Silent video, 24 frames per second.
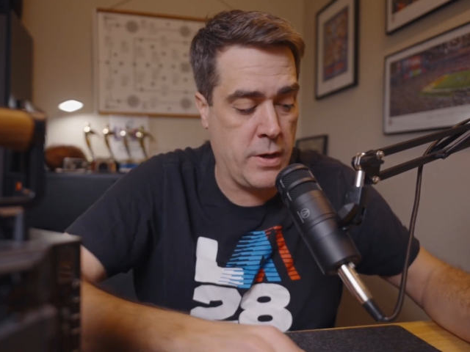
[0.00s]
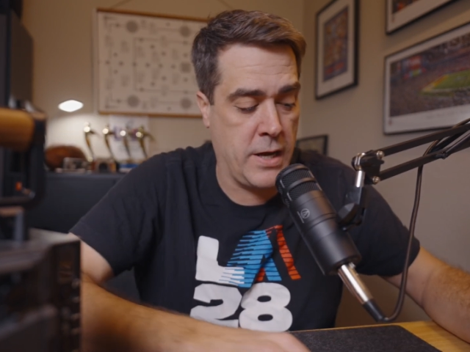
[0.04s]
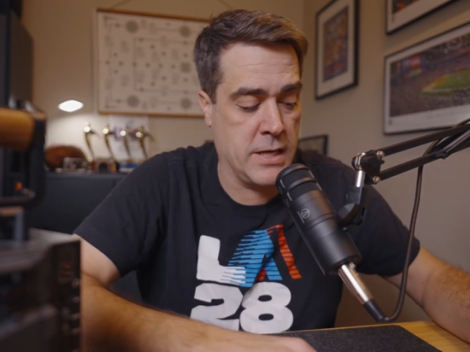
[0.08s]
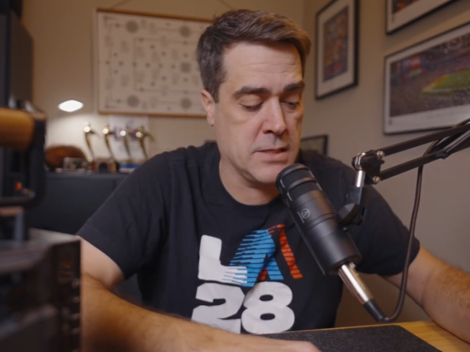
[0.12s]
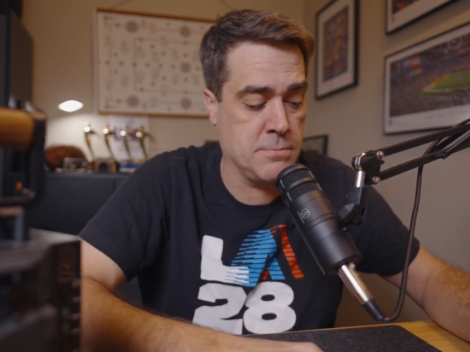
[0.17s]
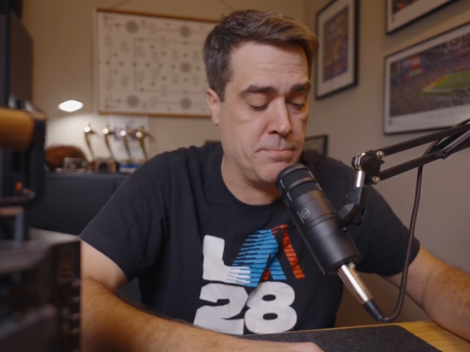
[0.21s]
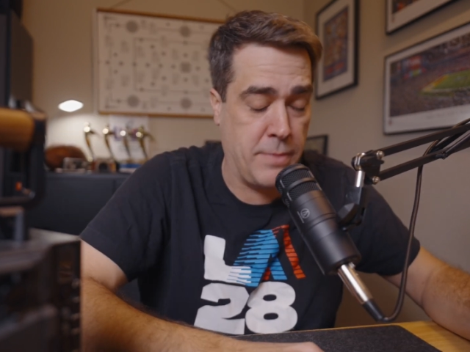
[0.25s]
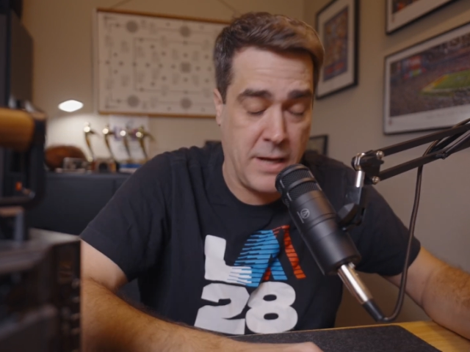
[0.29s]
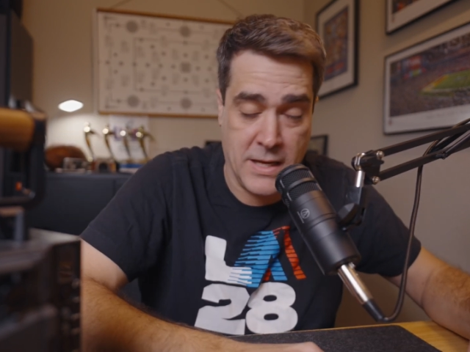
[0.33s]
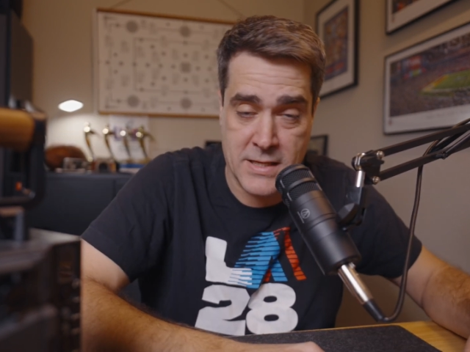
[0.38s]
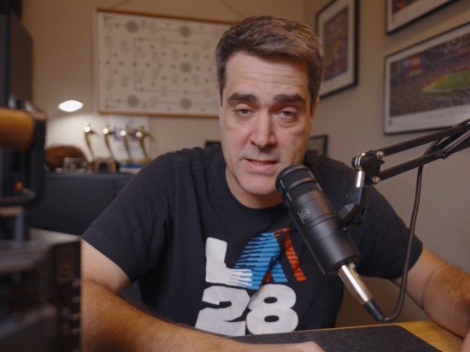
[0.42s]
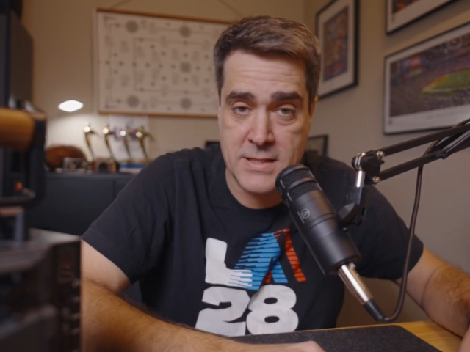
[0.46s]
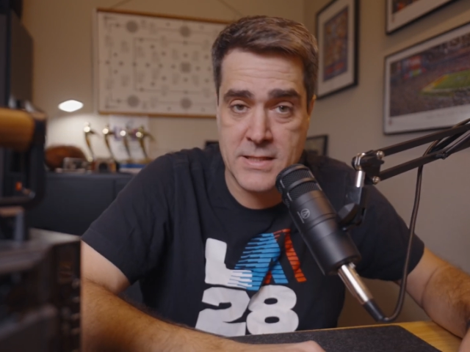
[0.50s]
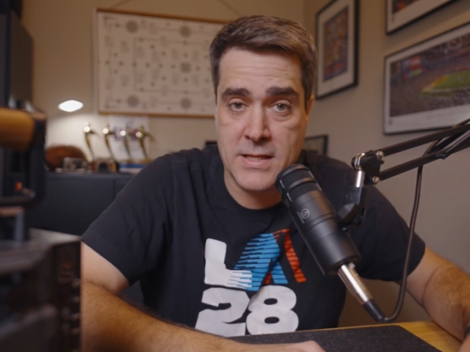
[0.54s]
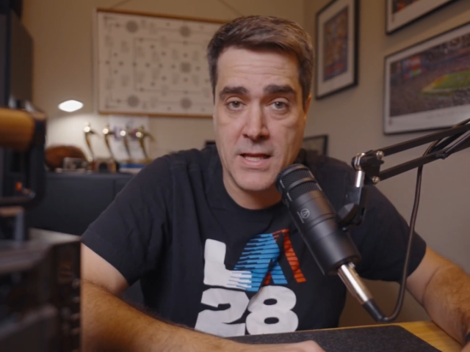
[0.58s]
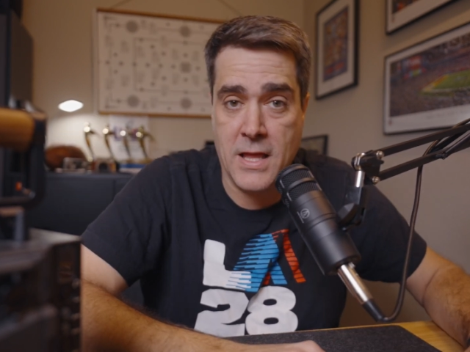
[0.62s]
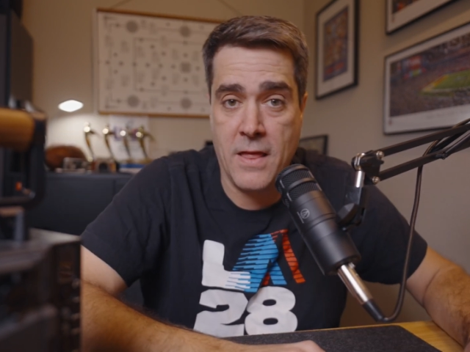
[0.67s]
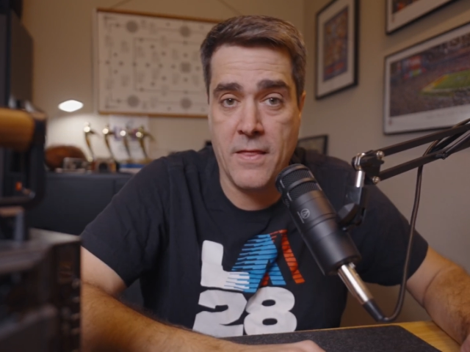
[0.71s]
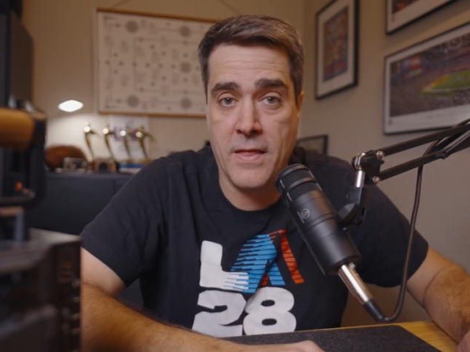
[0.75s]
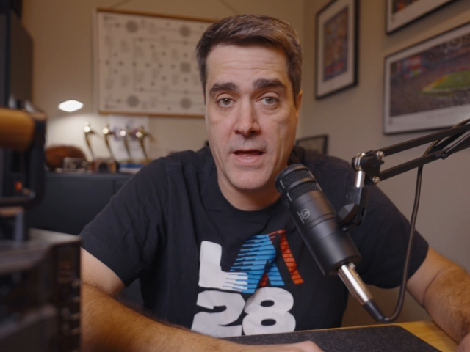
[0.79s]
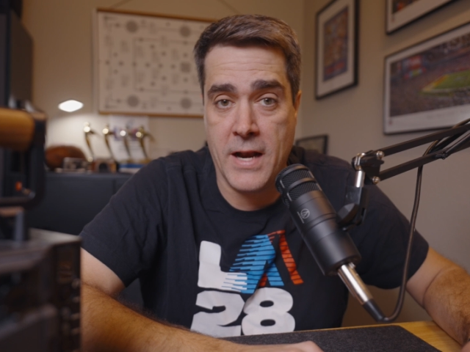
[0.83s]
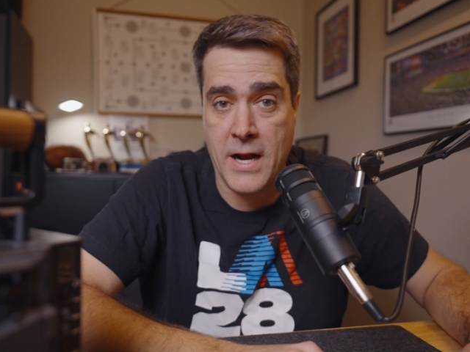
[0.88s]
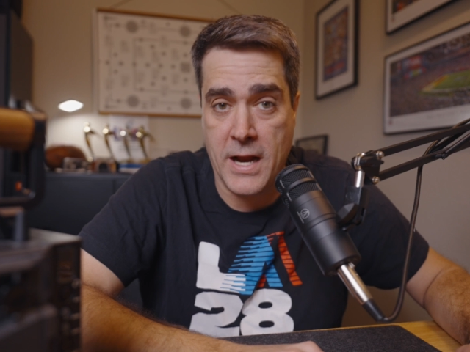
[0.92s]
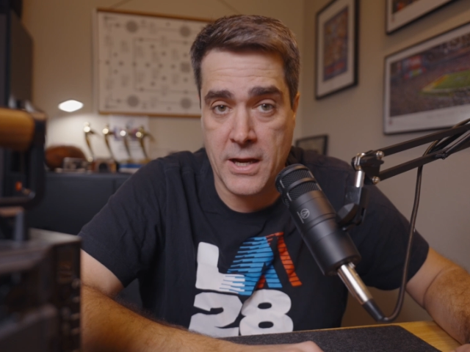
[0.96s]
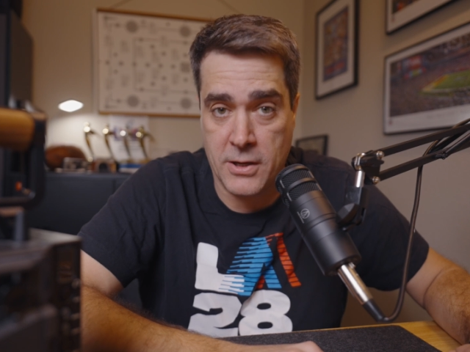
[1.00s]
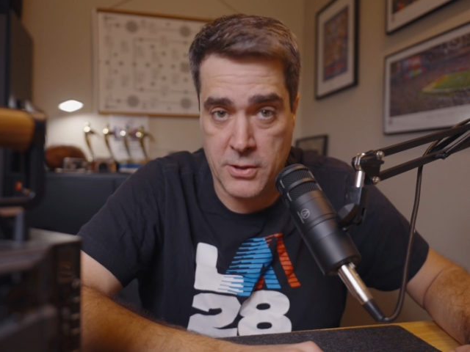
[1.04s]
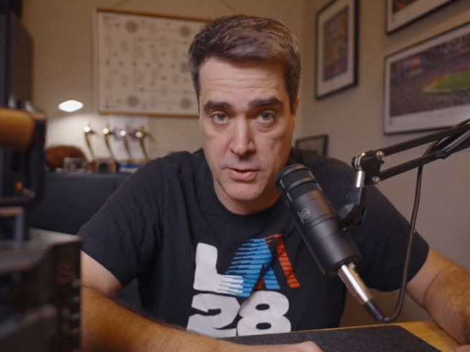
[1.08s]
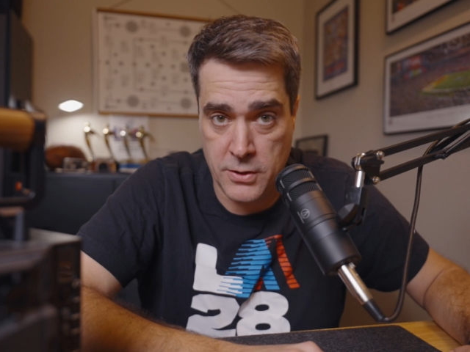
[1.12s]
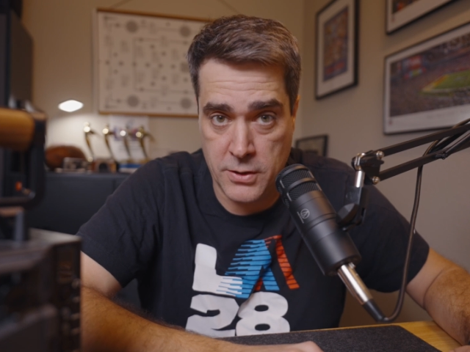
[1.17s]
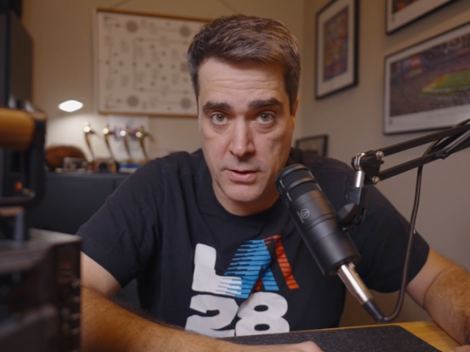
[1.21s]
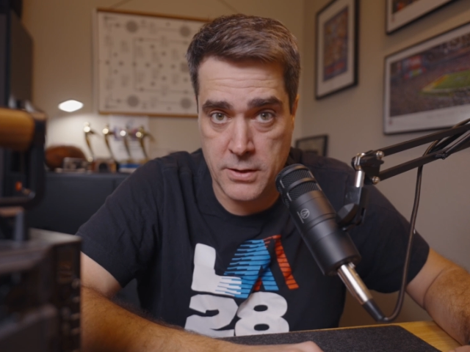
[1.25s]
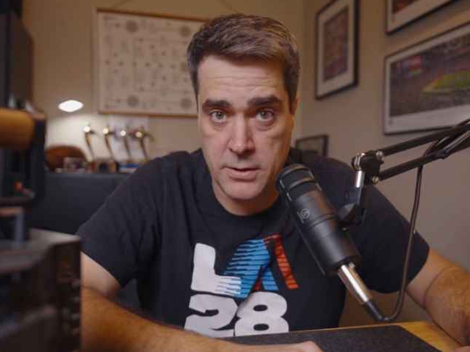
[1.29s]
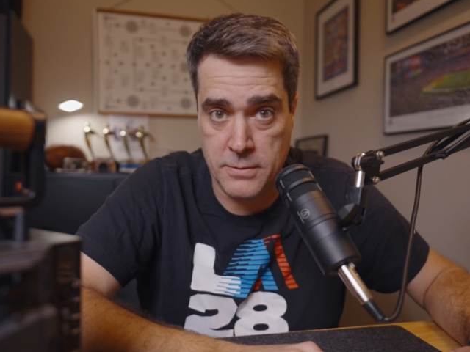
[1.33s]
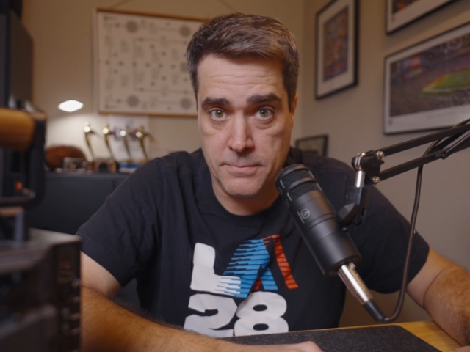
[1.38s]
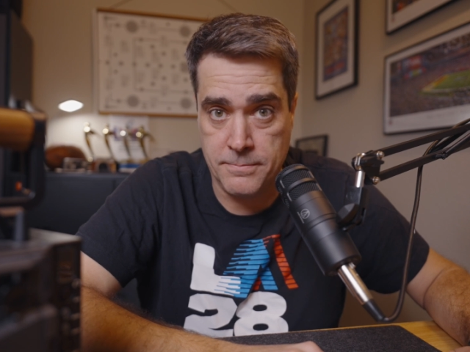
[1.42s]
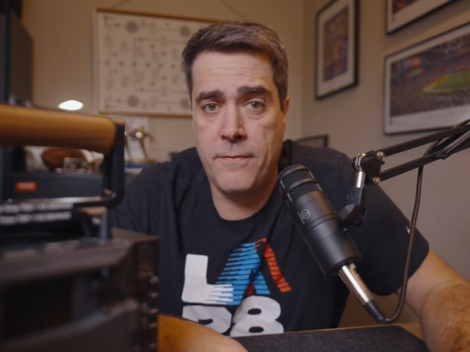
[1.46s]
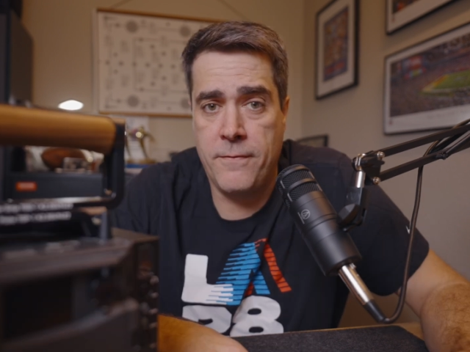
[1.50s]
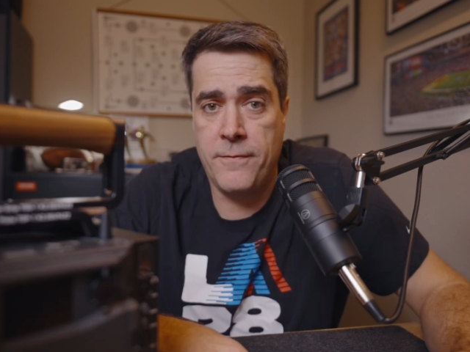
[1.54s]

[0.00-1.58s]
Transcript: as best that I could.